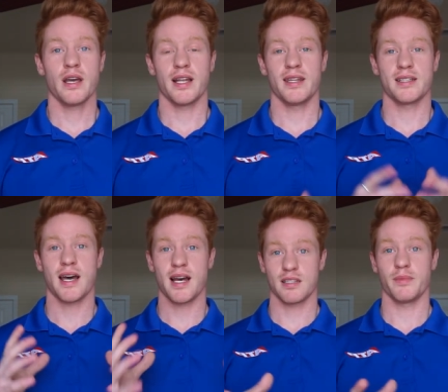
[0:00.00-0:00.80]
and this
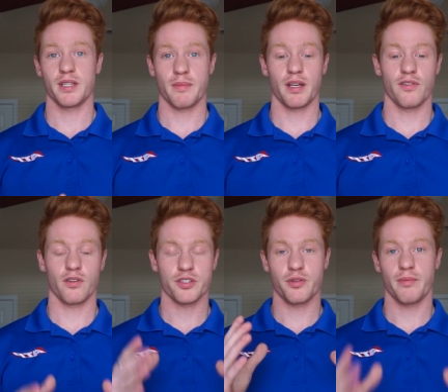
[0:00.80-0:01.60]
has to be the main
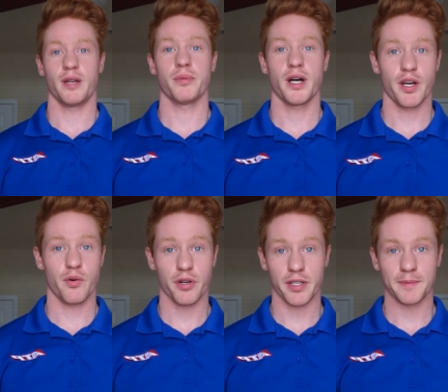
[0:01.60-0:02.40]
focus, your main
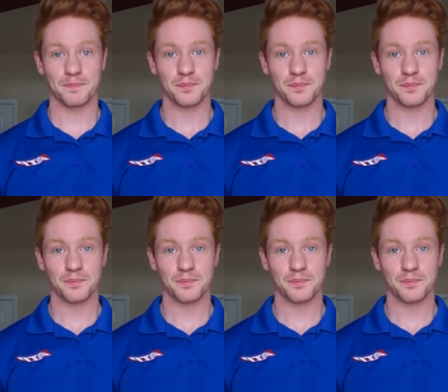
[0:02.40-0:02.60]
priority.